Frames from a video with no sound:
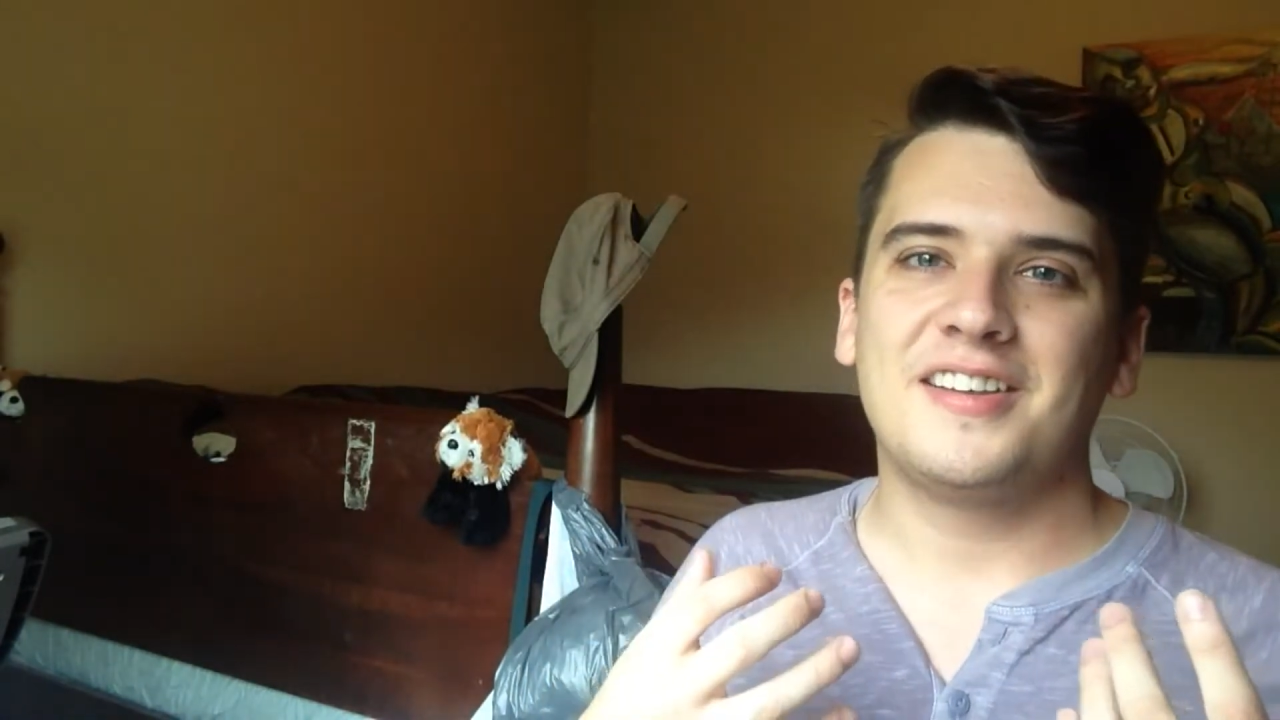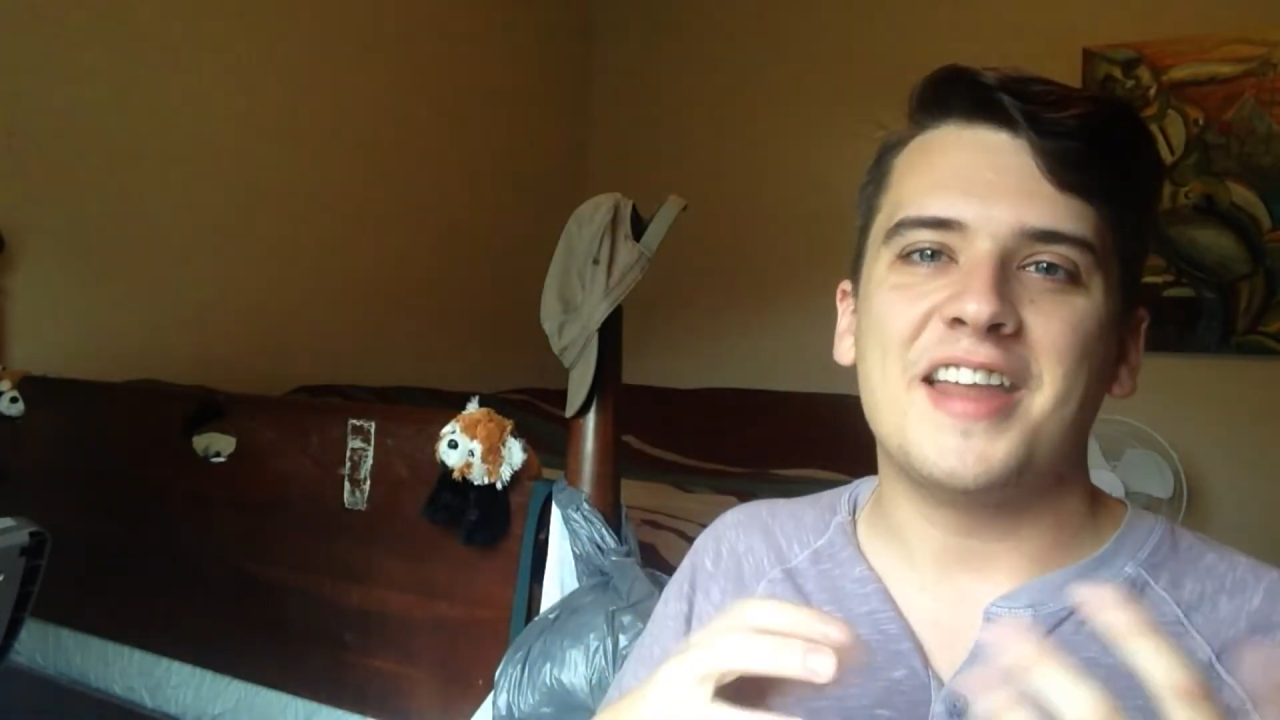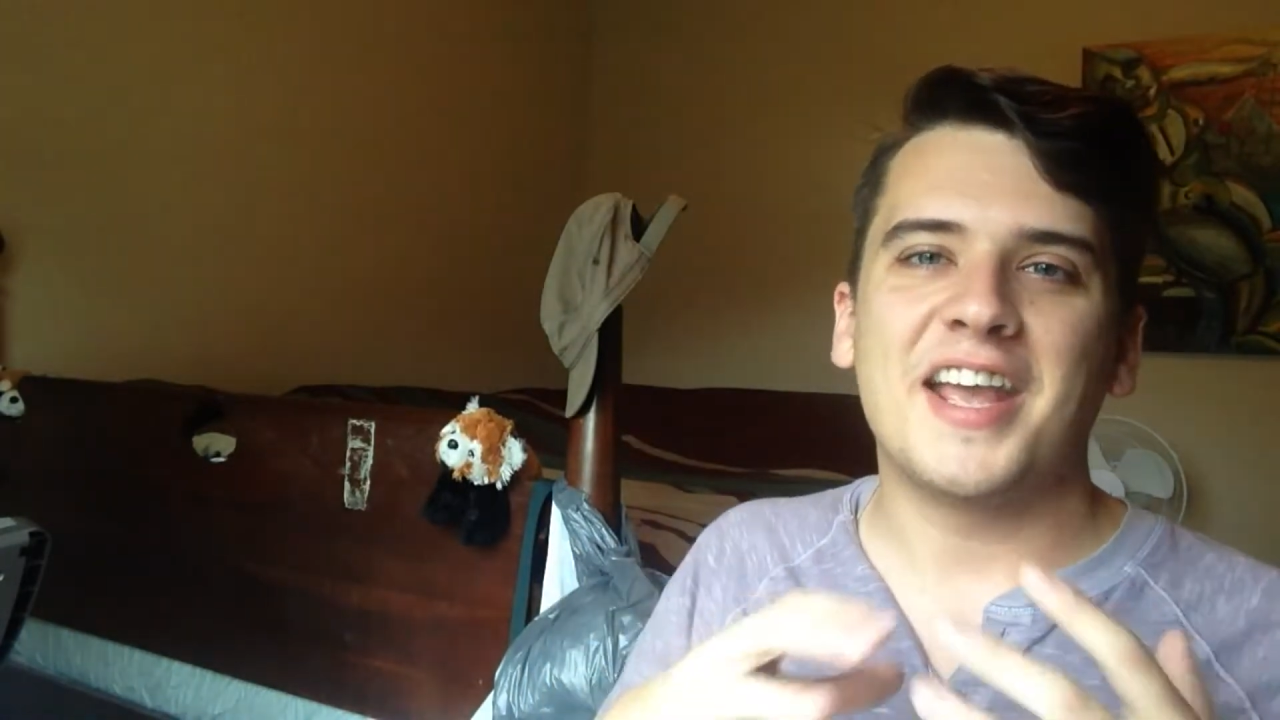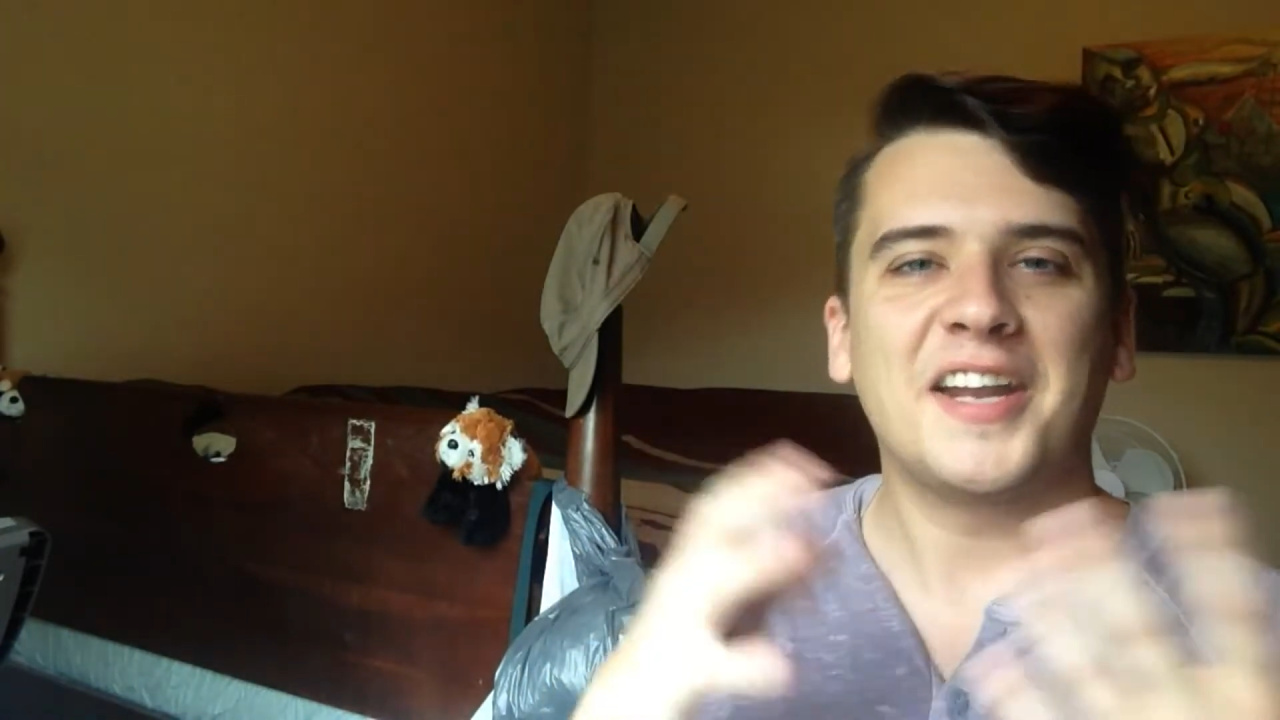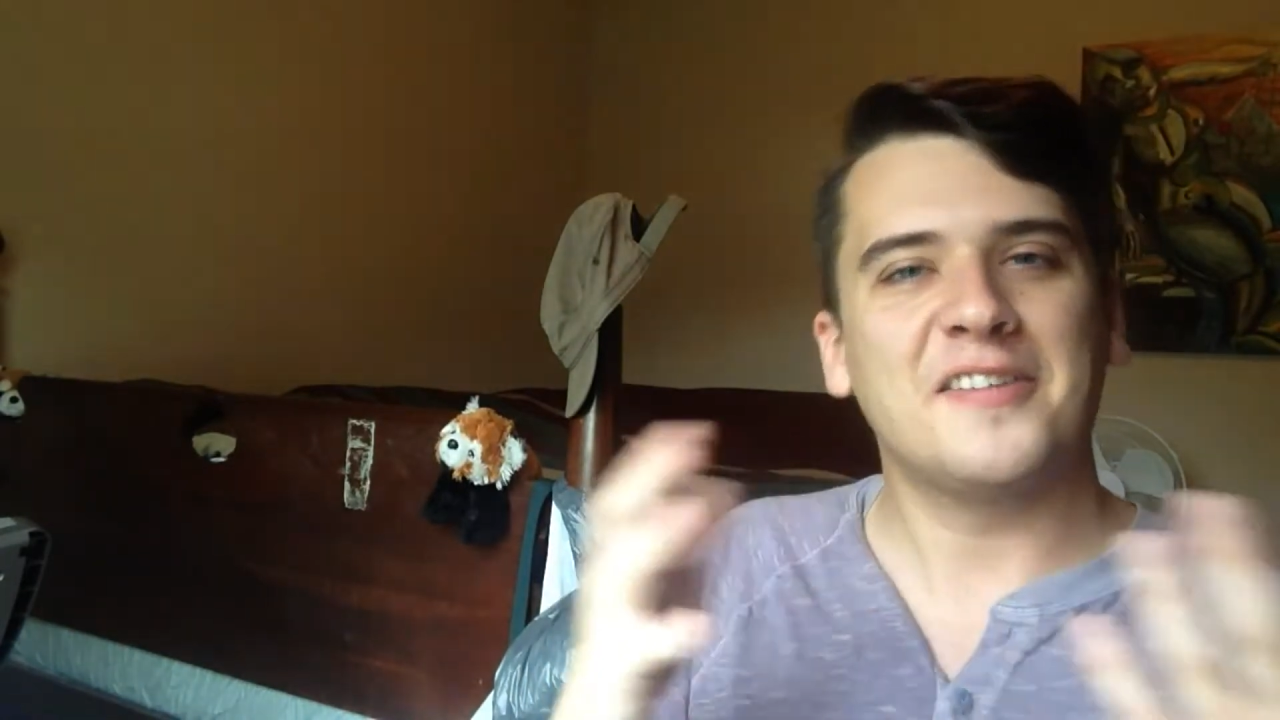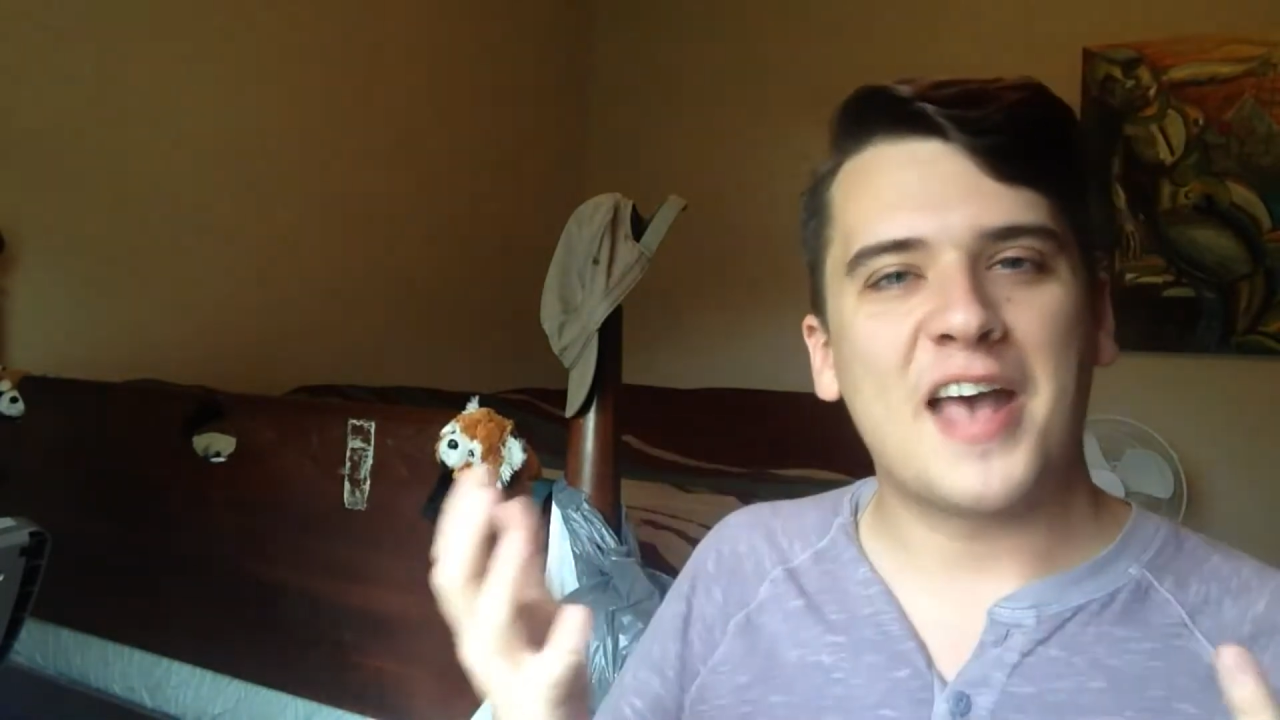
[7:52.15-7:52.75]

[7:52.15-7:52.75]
negative